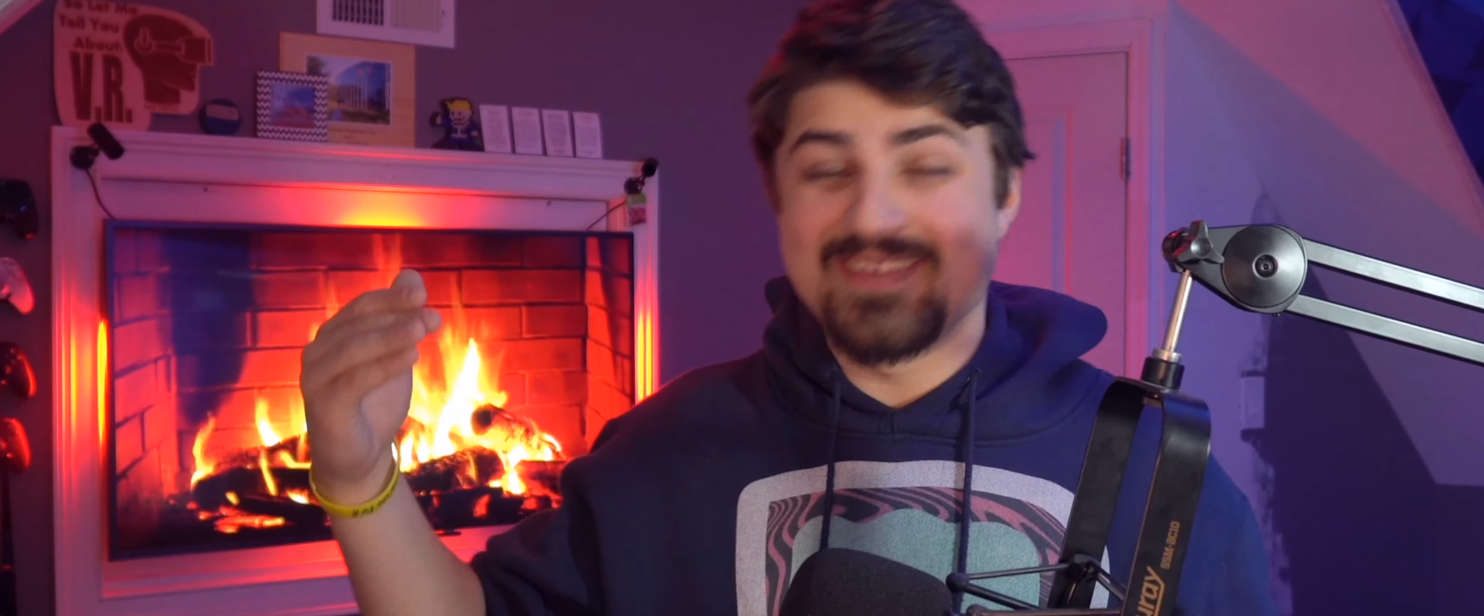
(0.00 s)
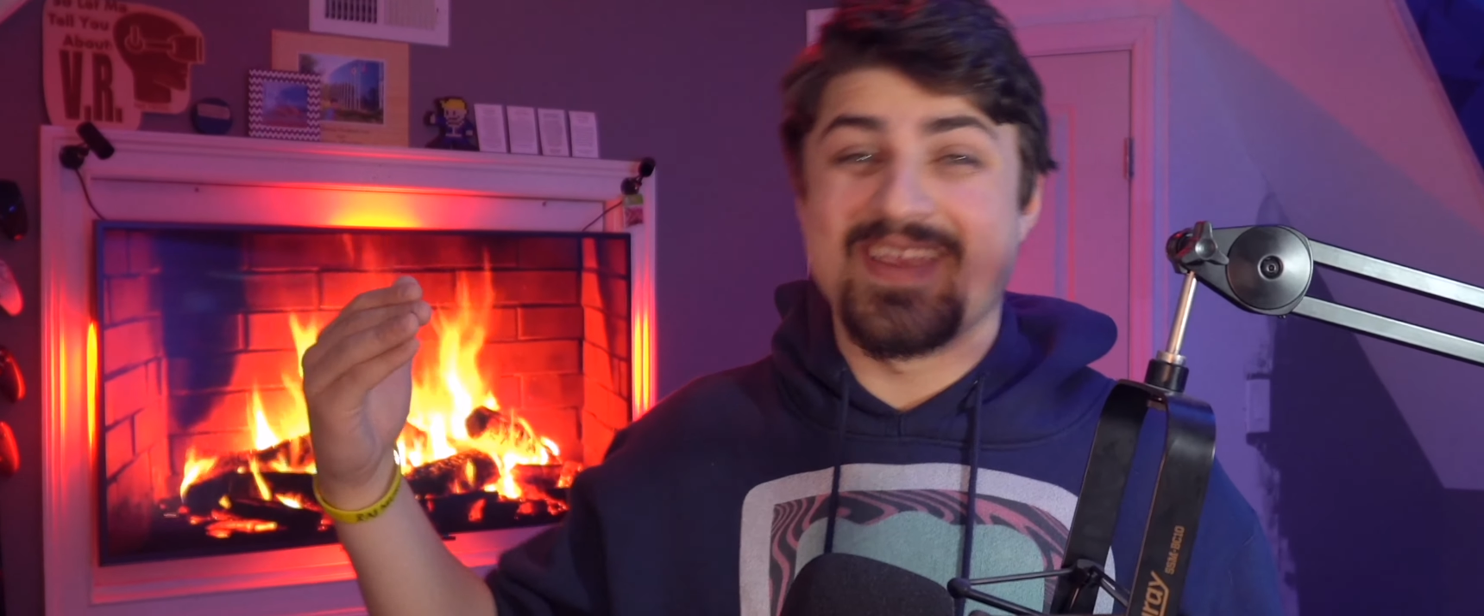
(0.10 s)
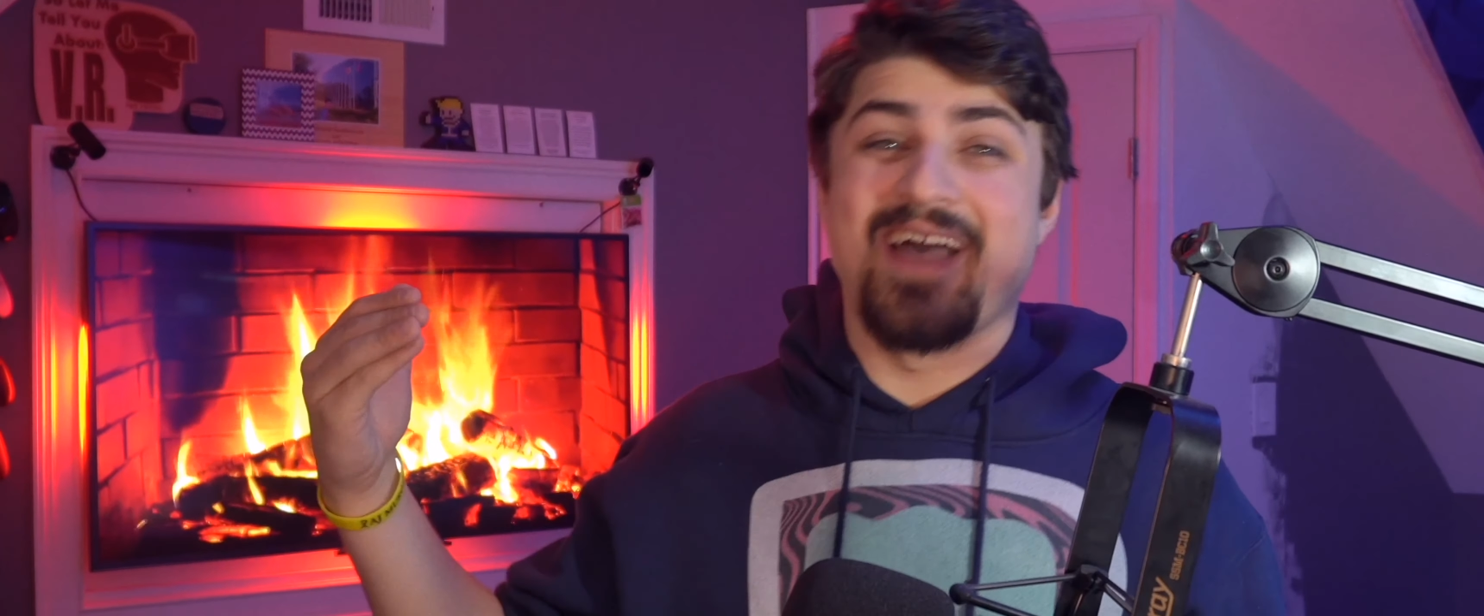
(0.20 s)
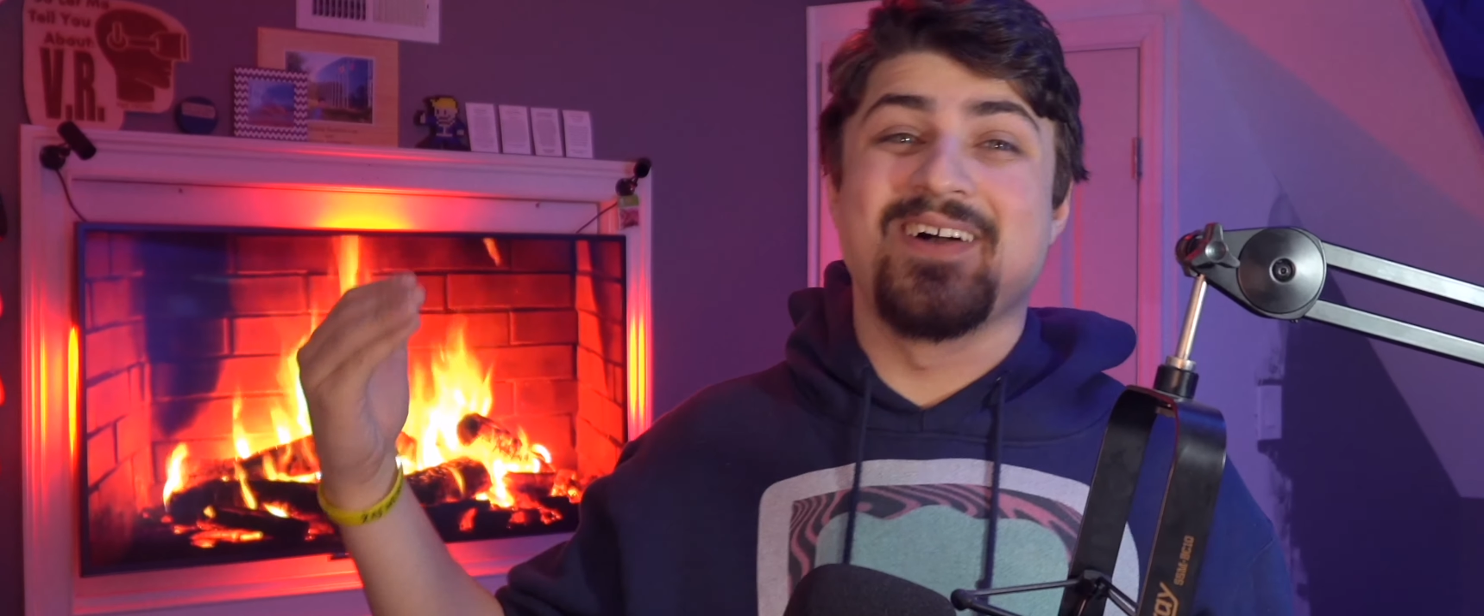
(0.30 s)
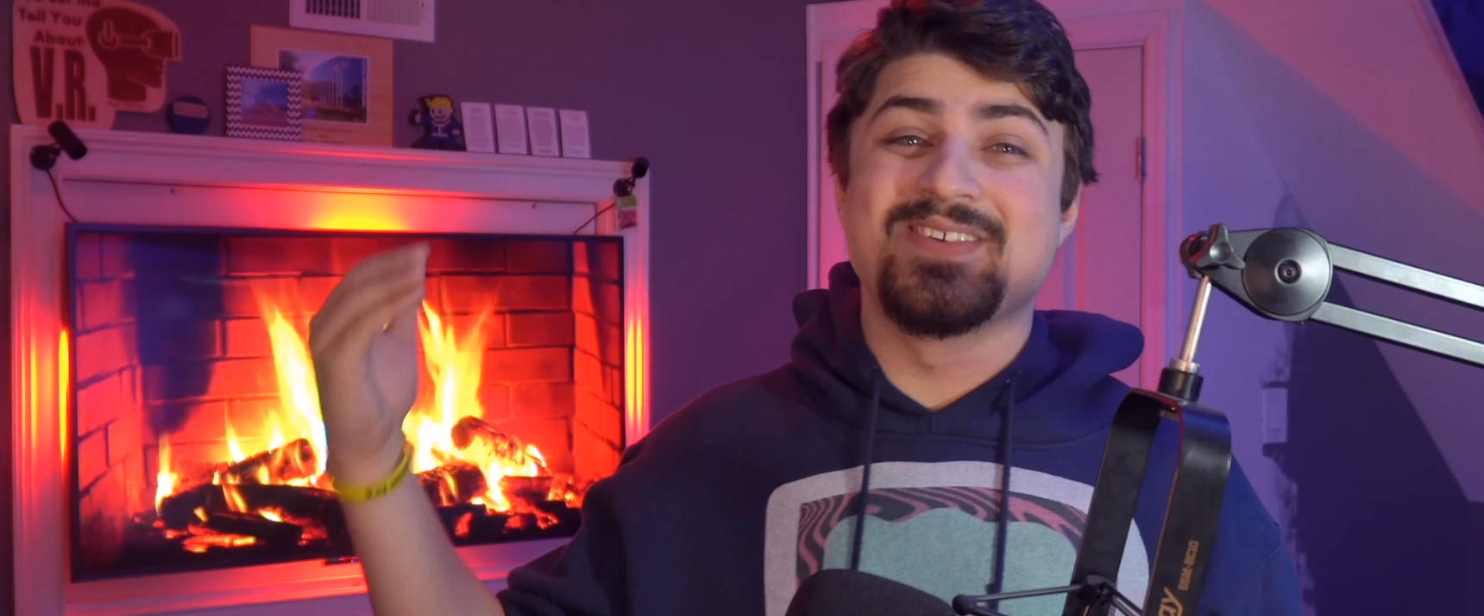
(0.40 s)

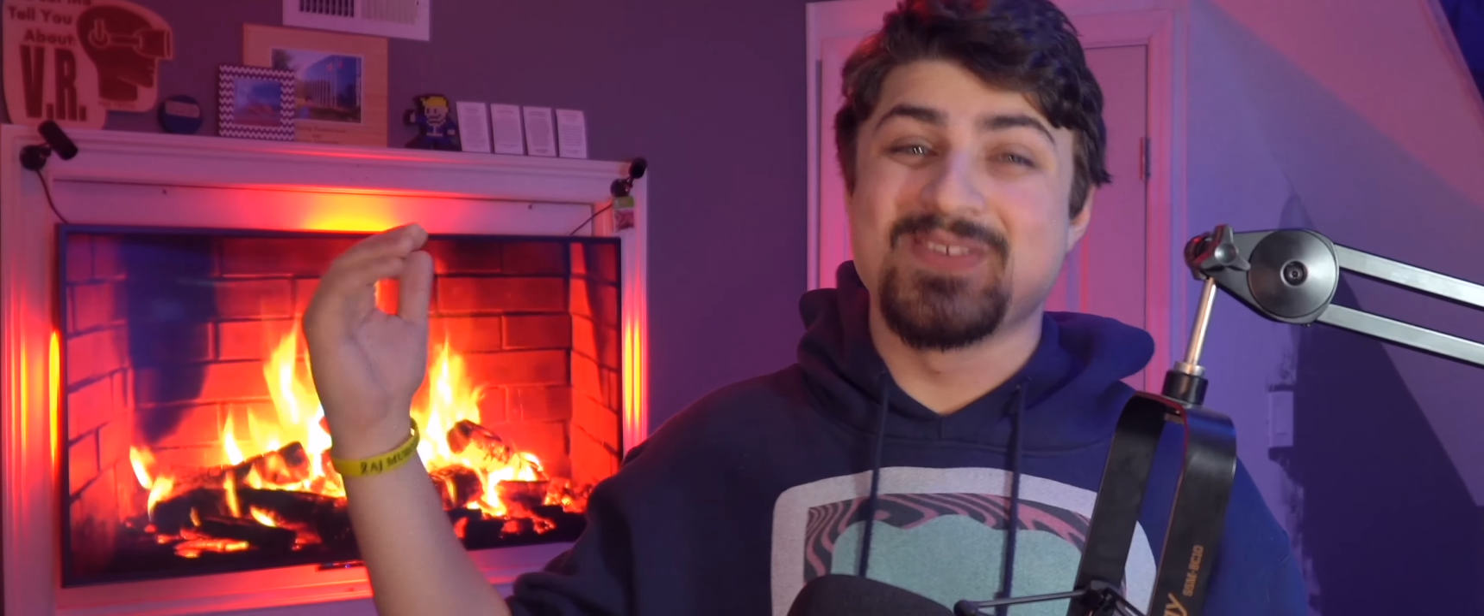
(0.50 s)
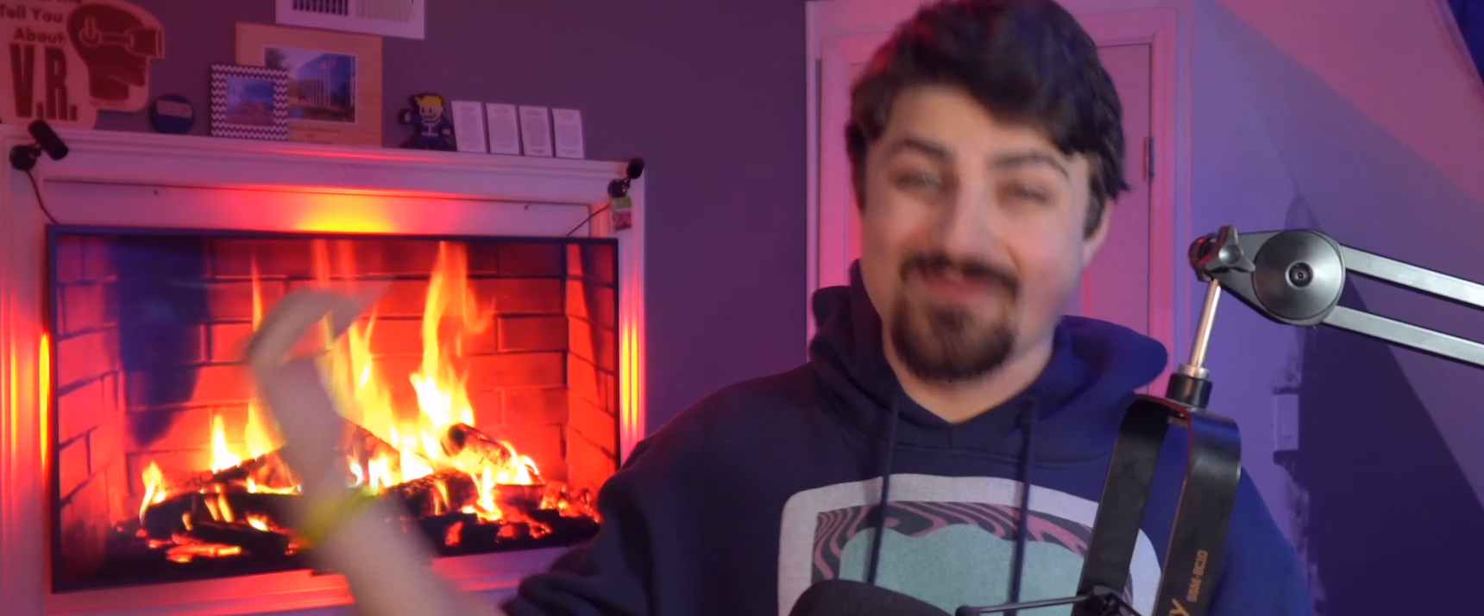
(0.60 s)
challenges,